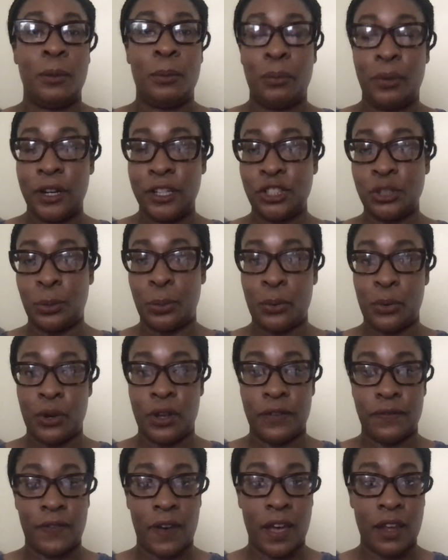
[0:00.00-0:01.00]
Preacher
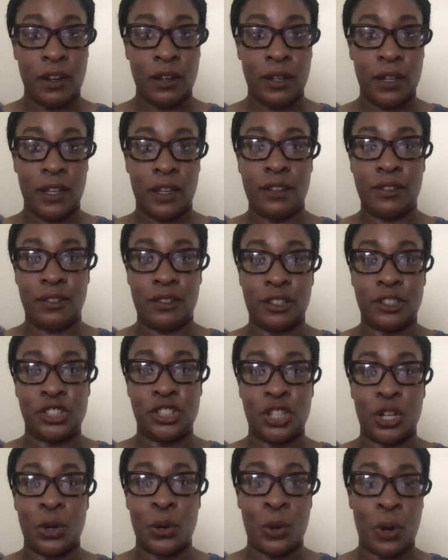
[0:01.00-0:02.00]
Boy finally gets to
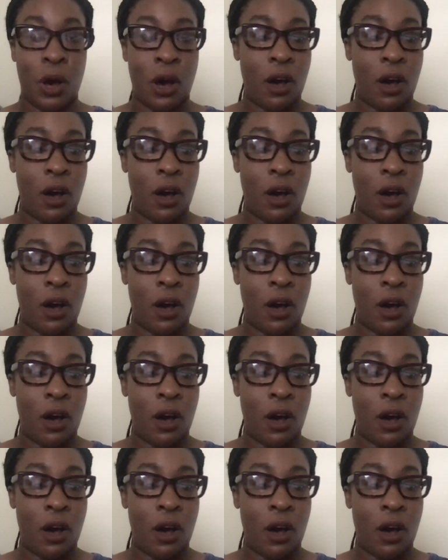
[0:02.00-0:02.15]
show